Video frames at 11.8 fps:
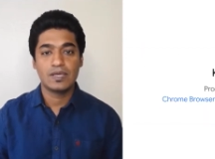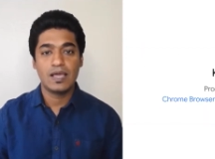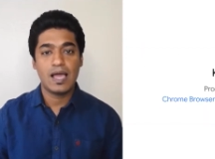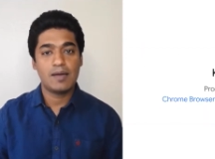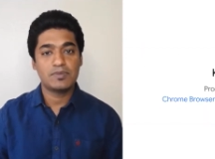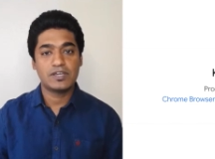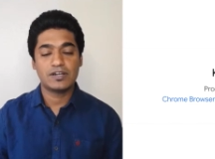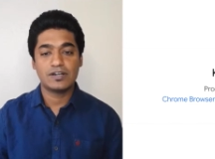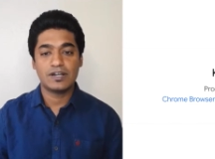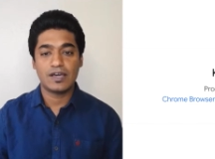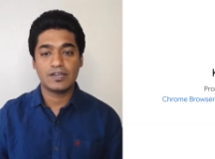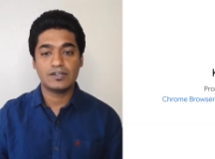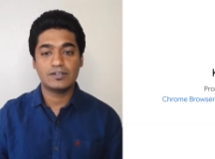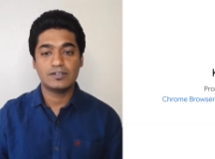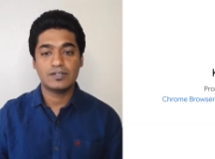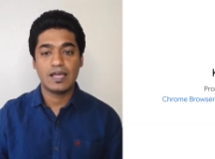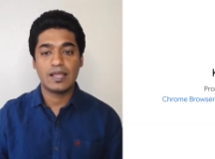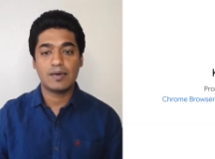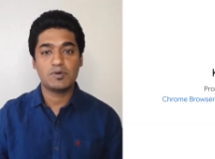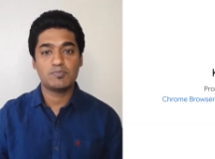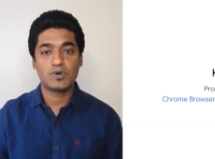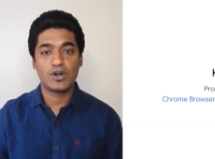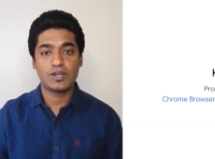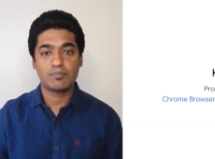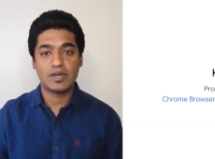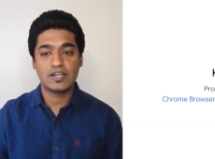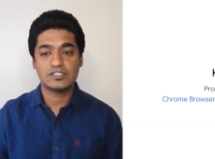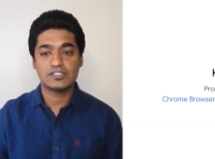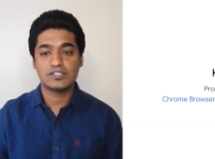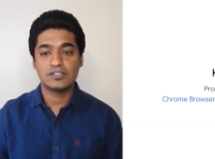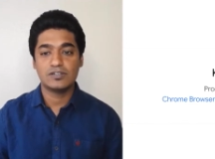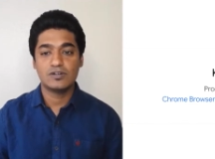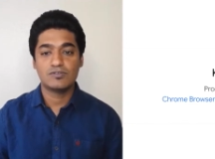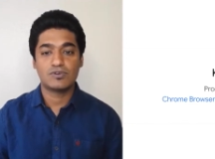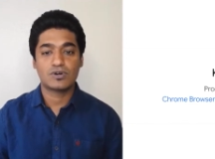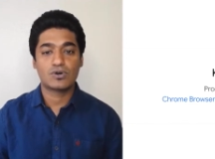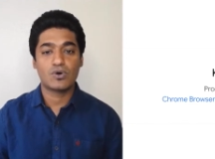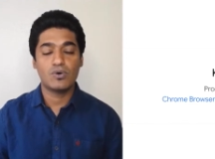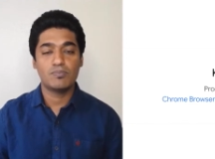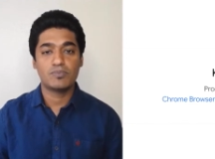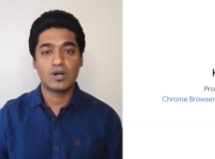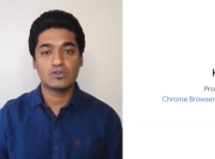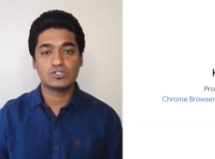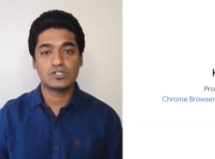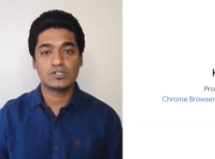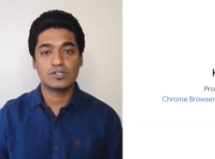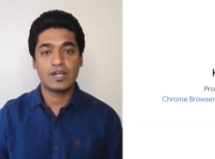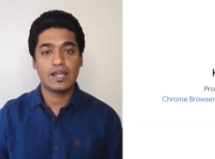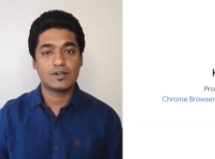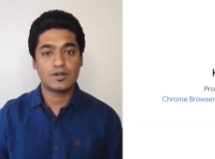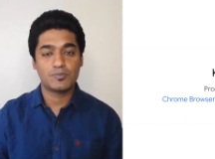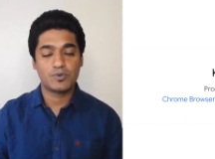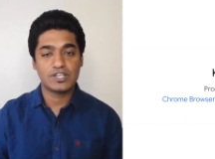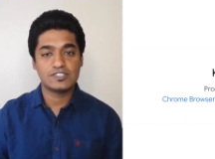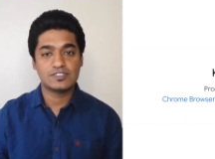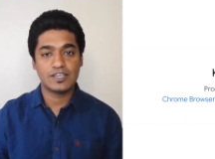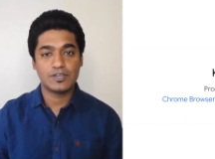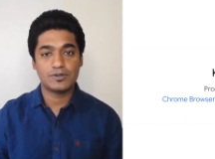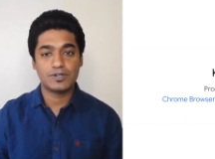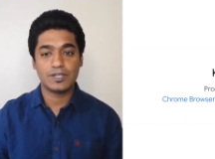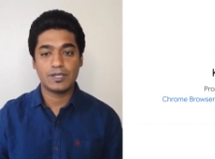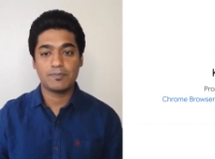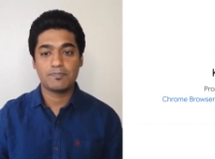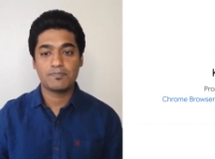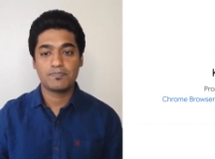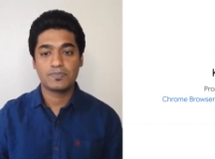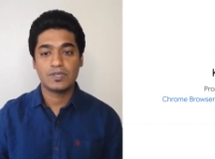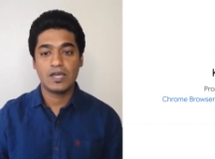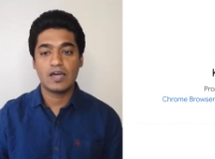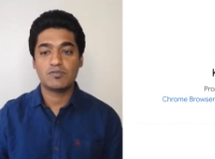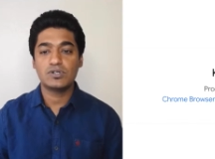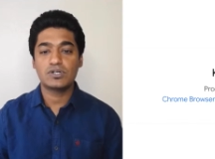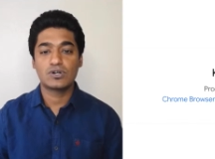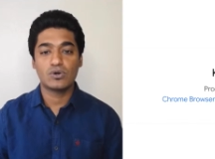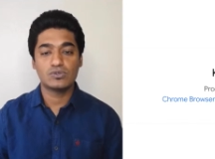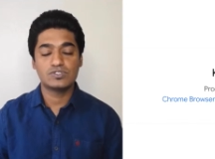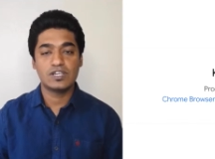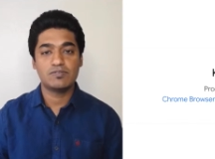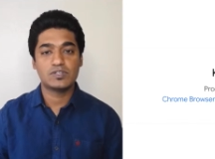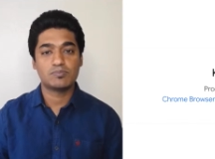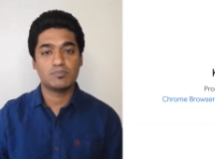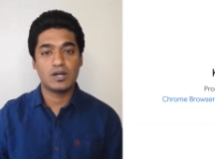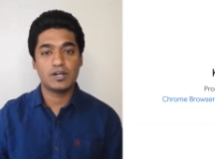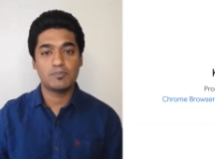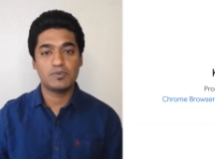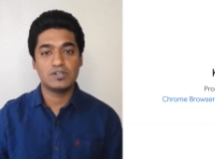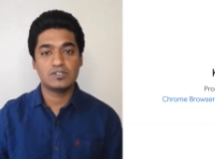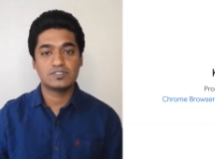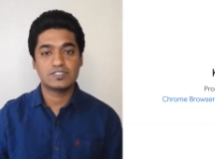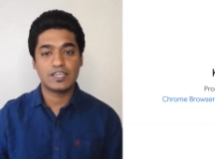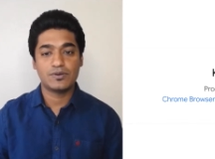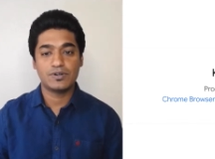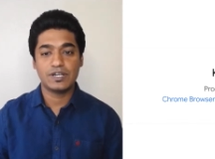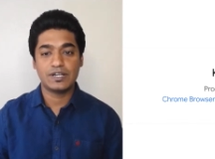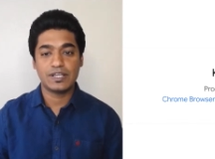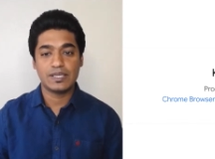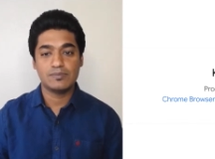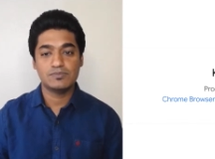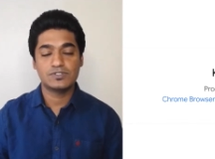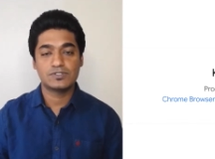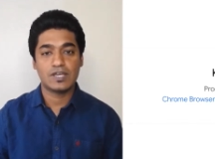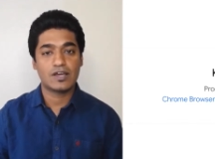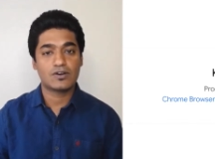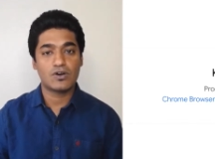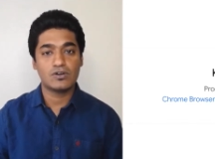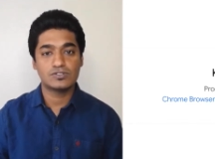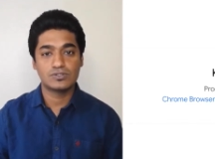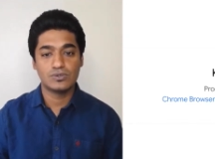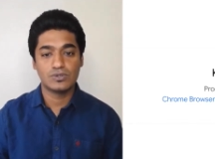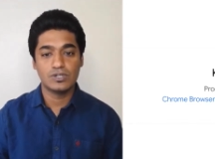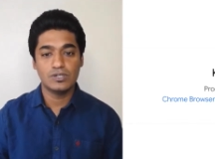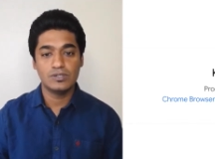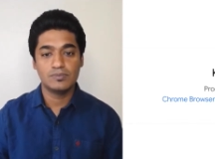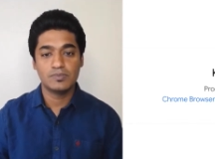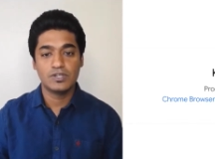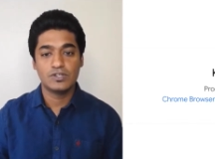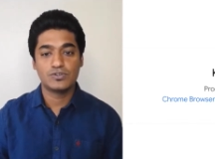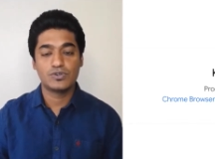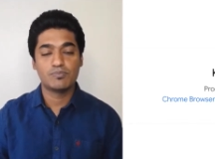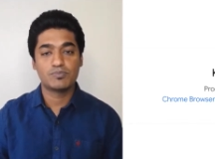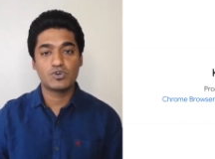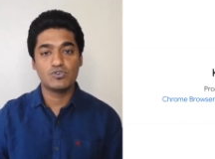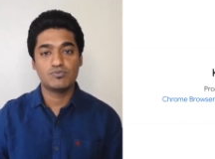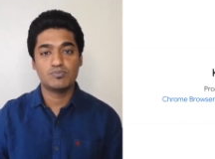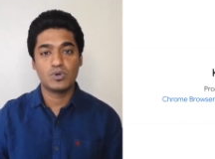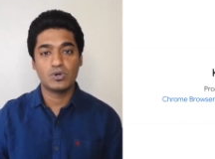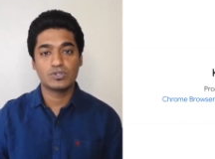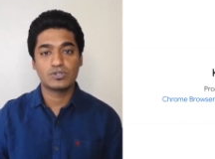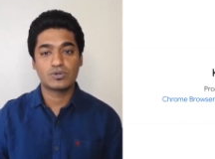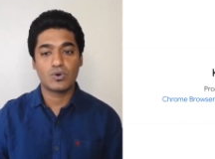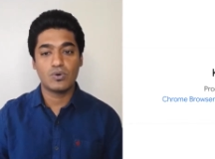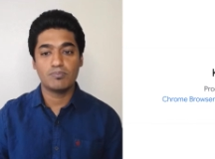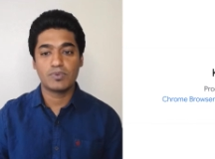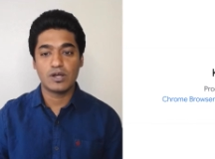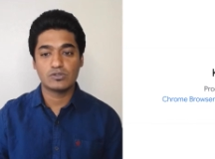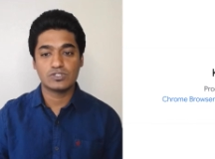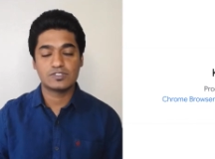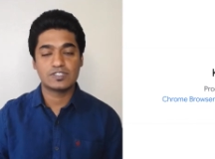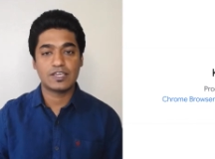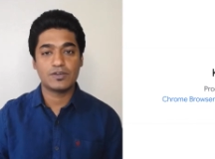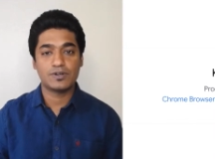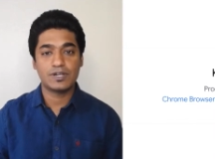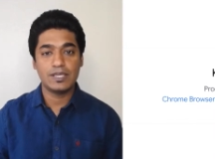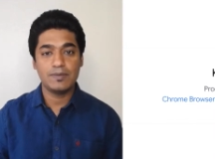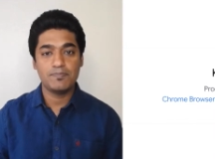I'm Kiran Nair and I'm a product manager for Chrome Browser Enterprise Security. I work closely with multiple security teams across Google to improve both Chrome browser security